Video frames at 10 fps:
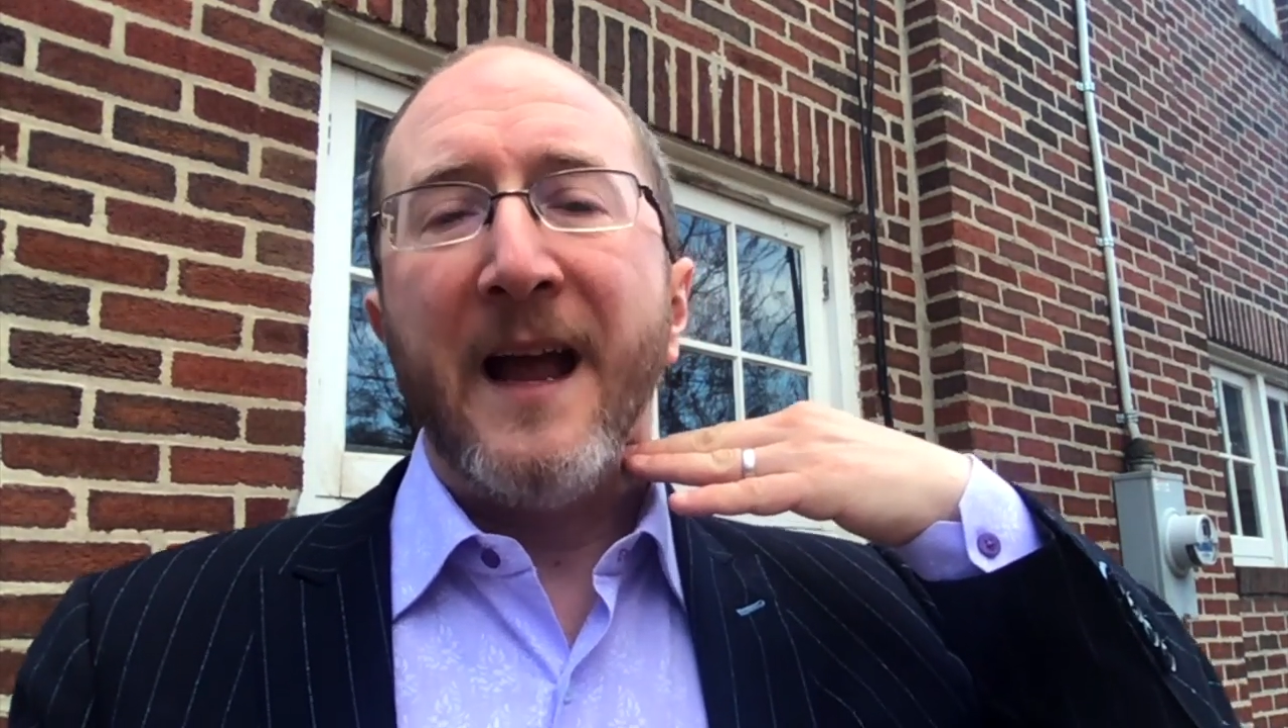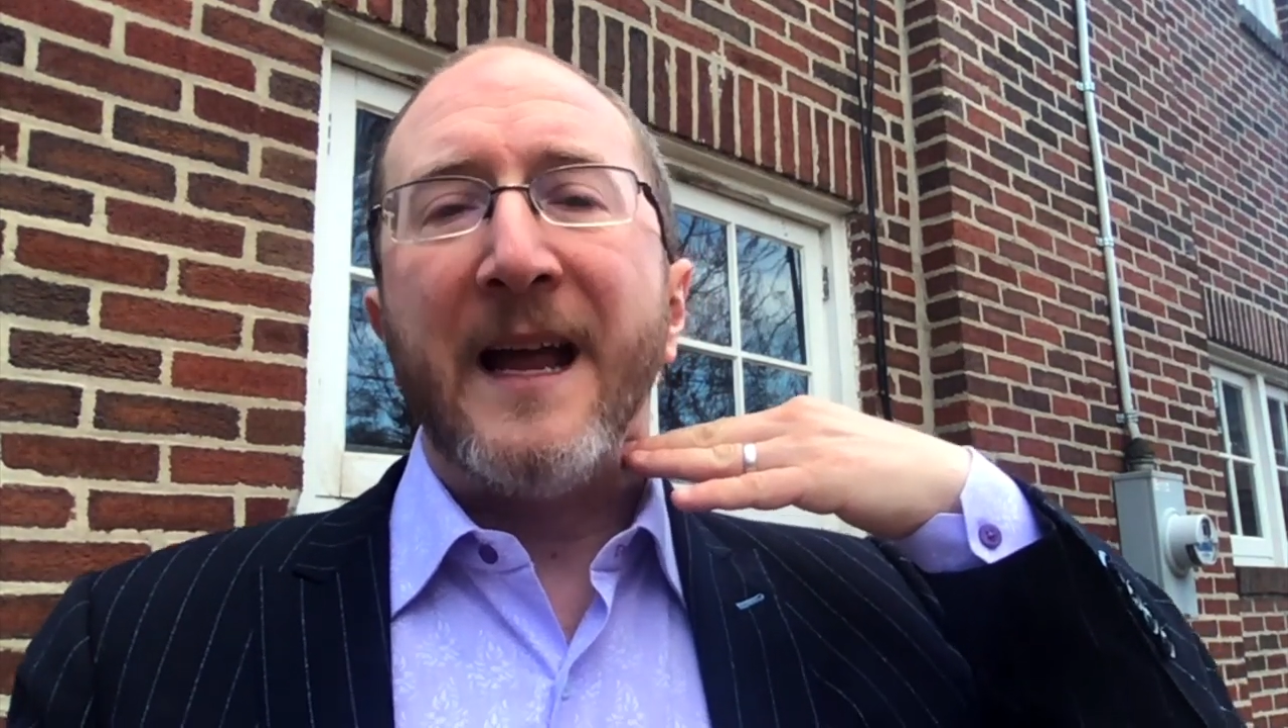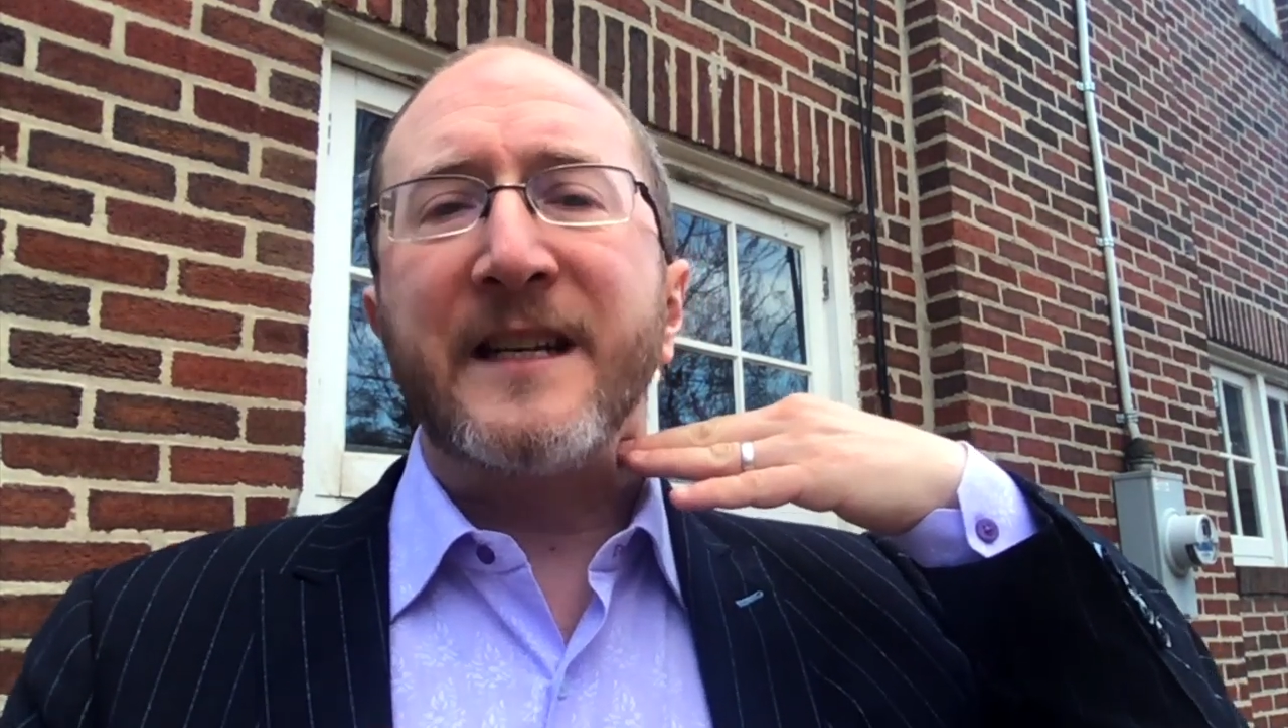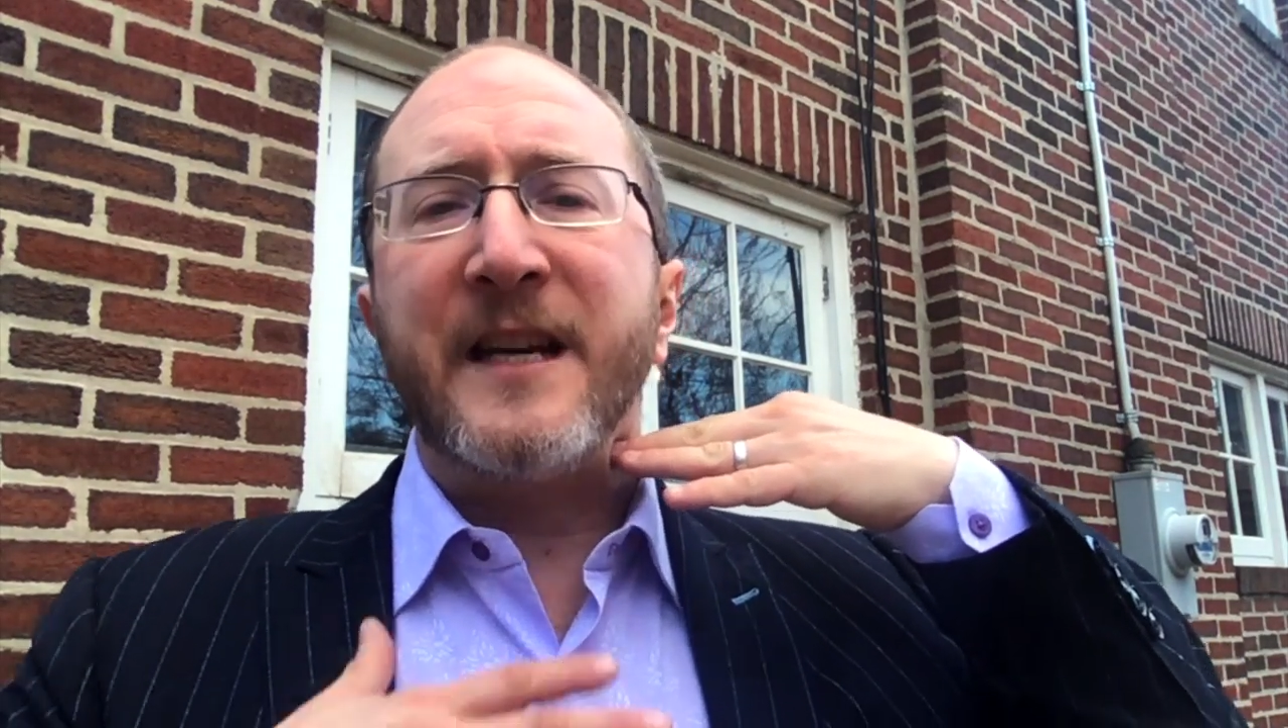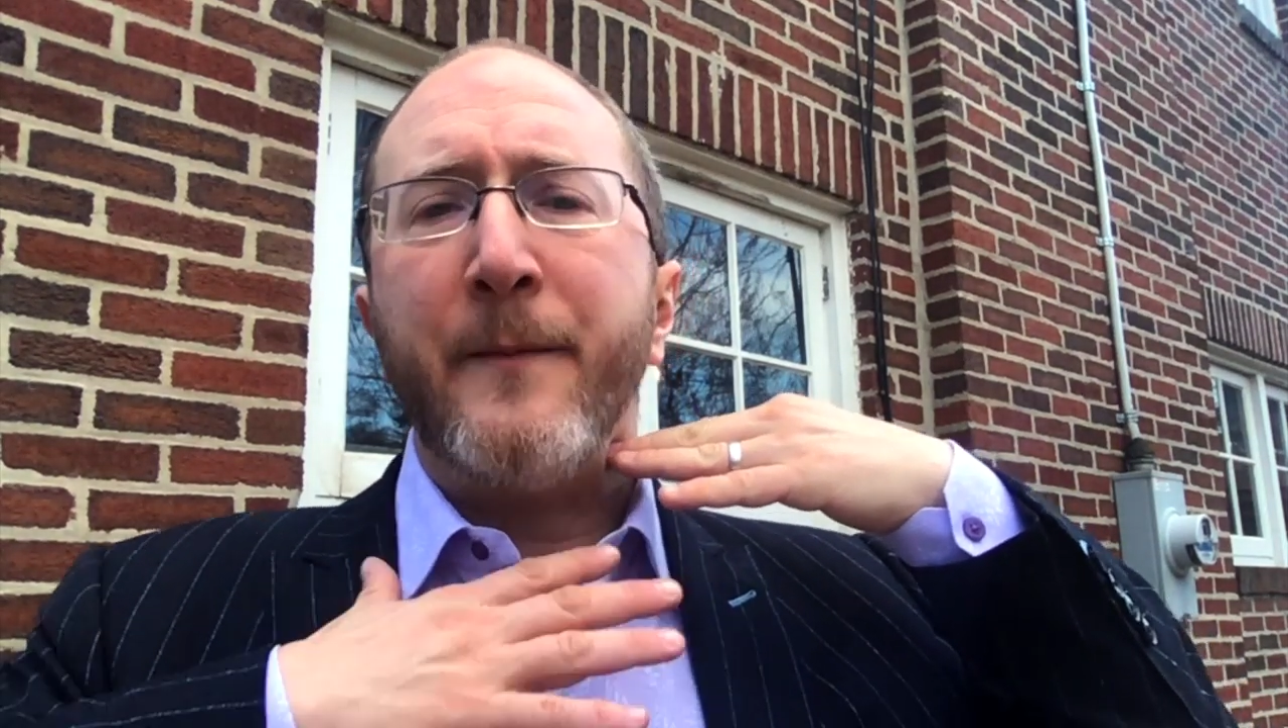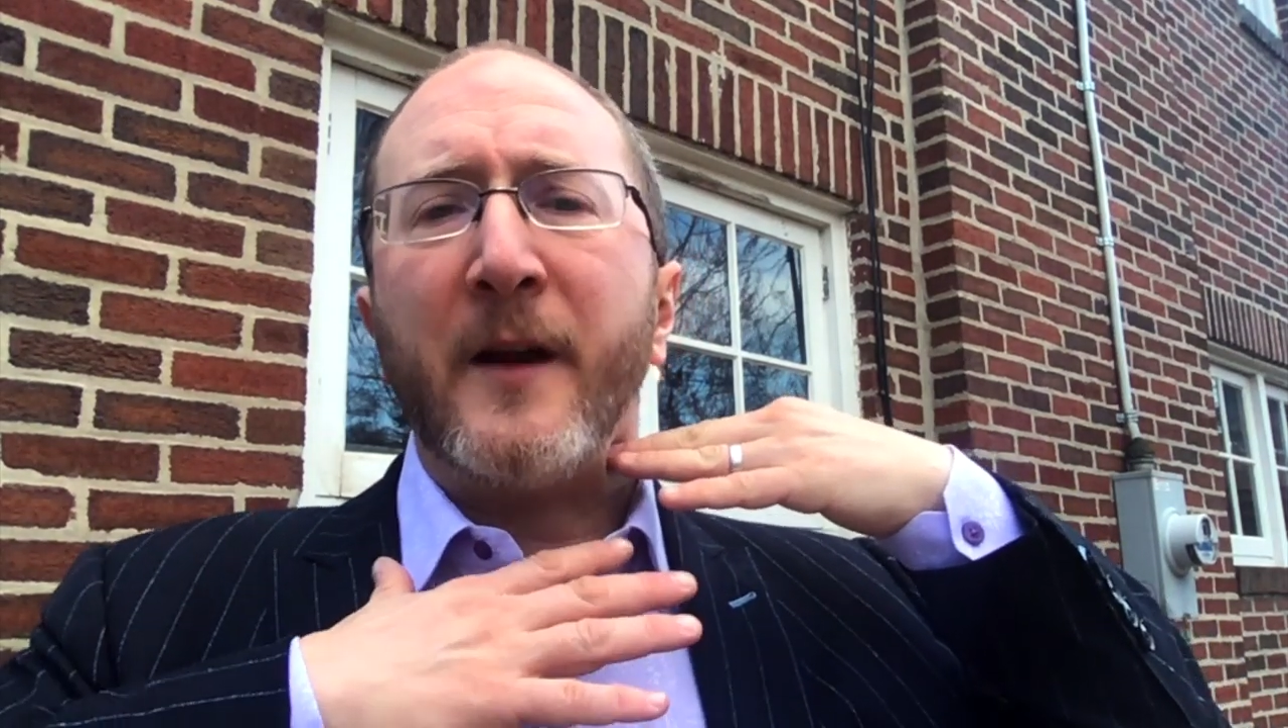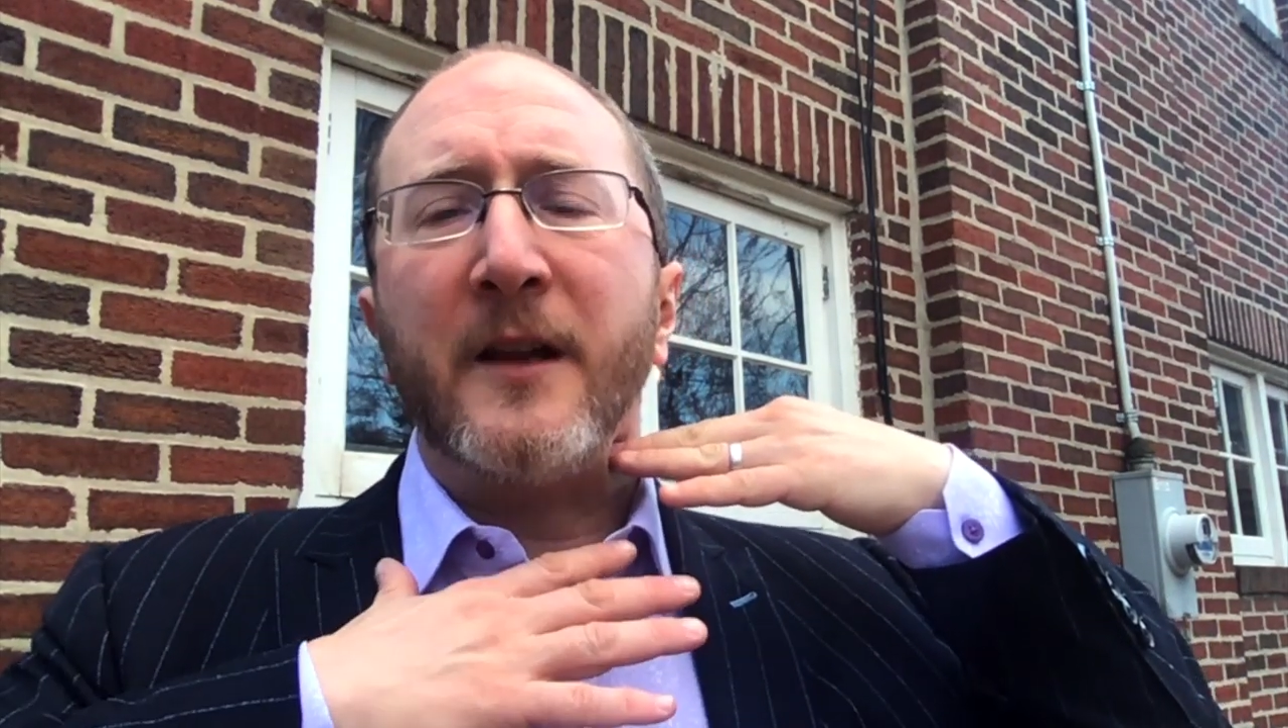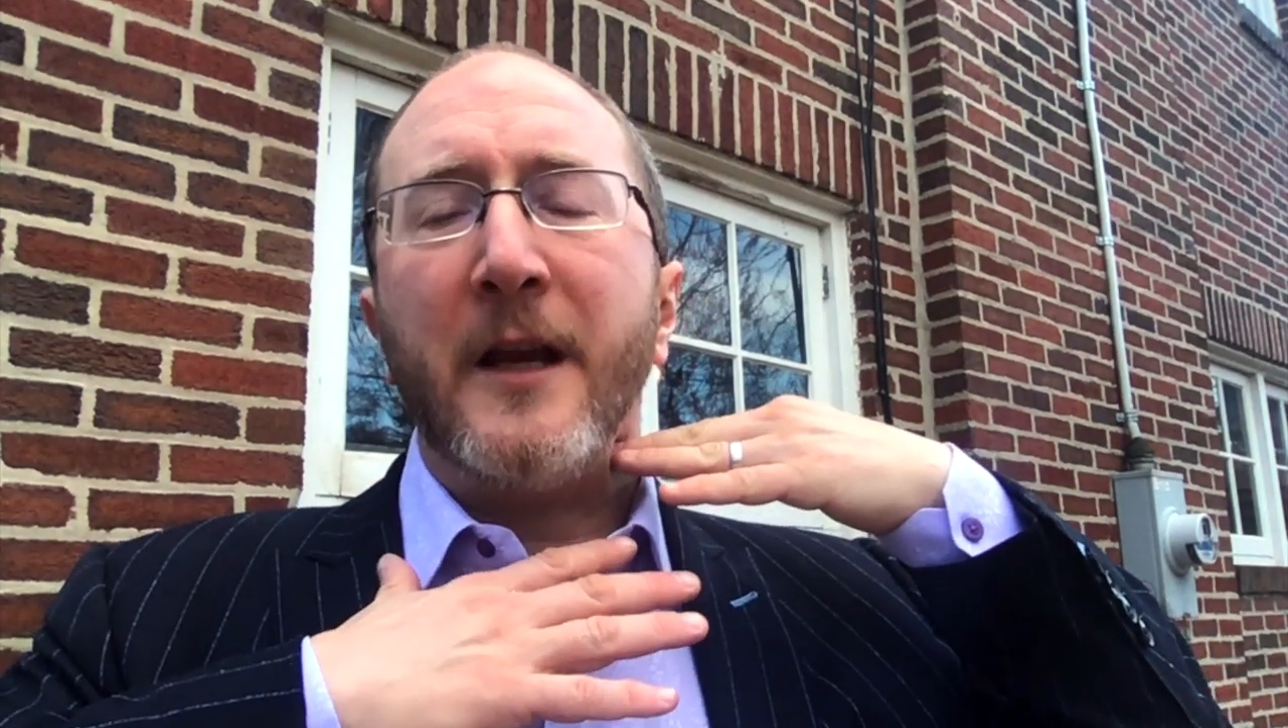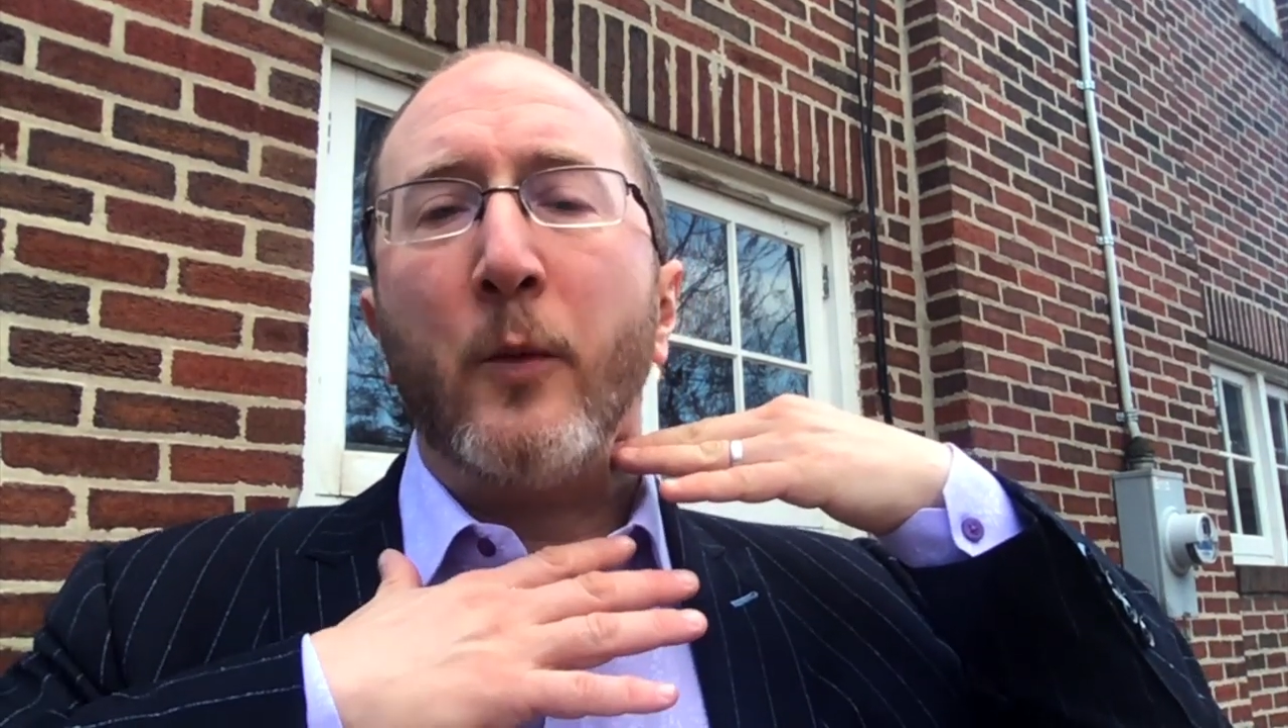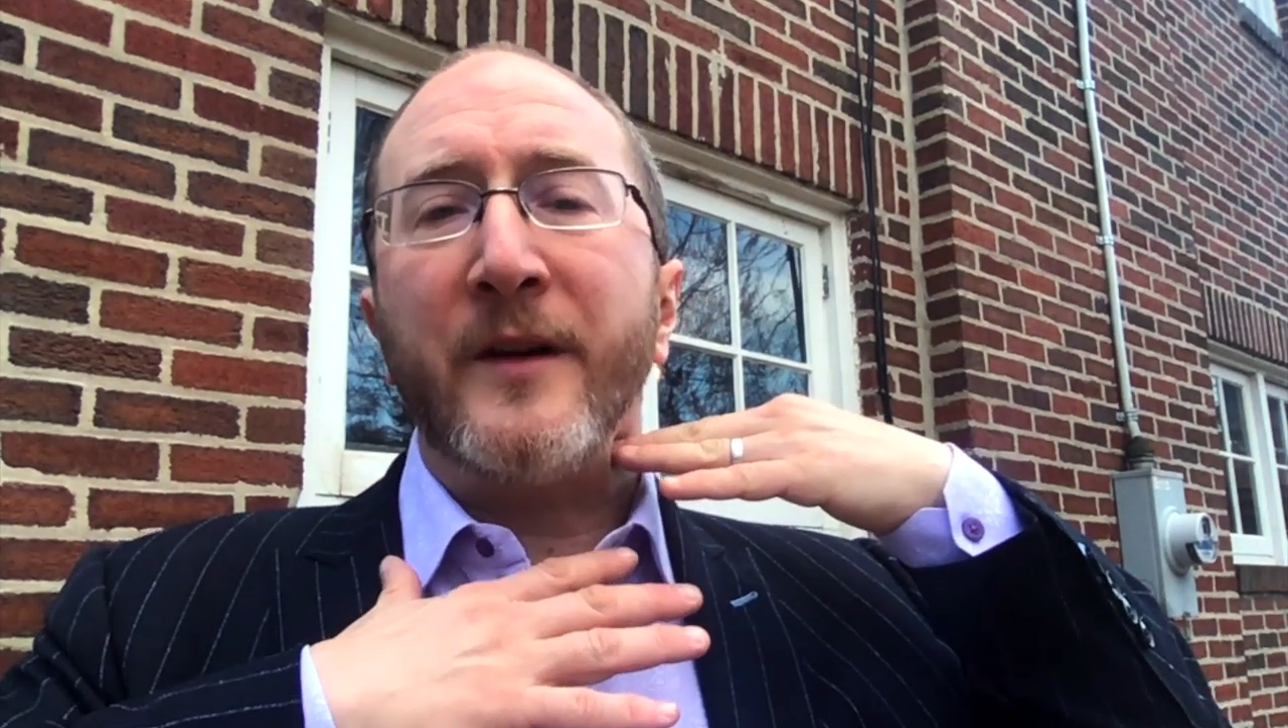And
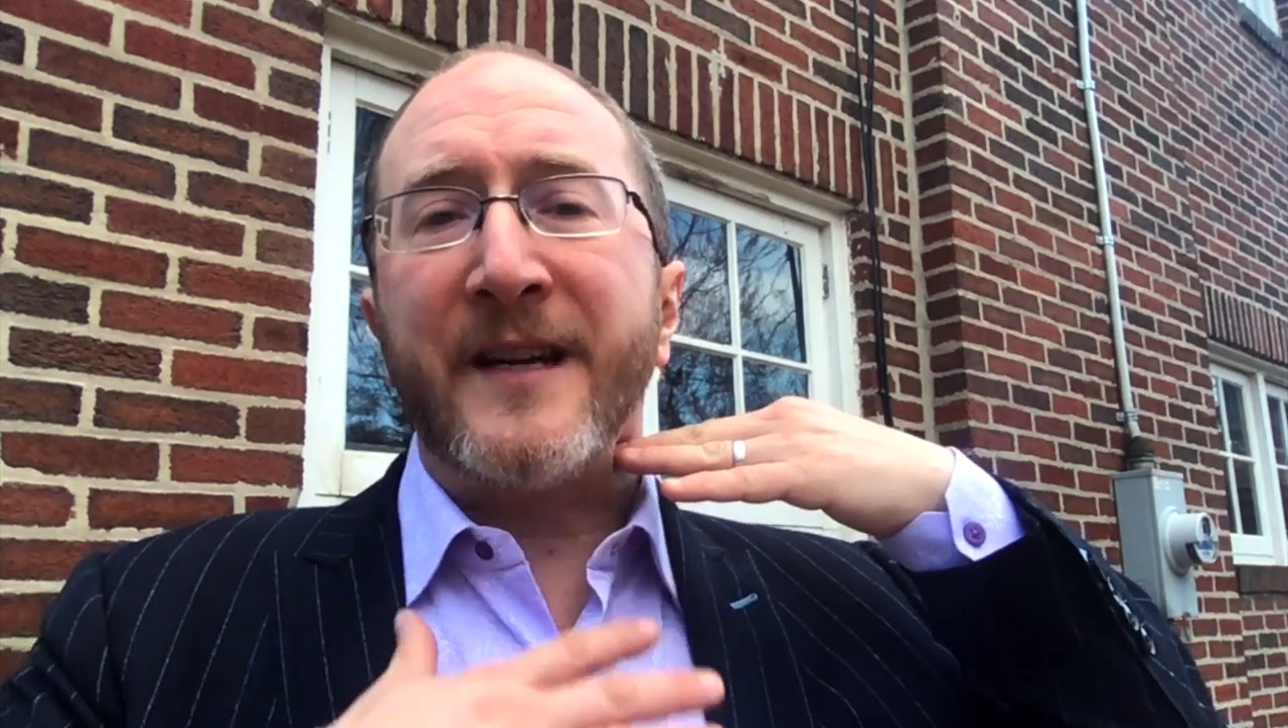typically when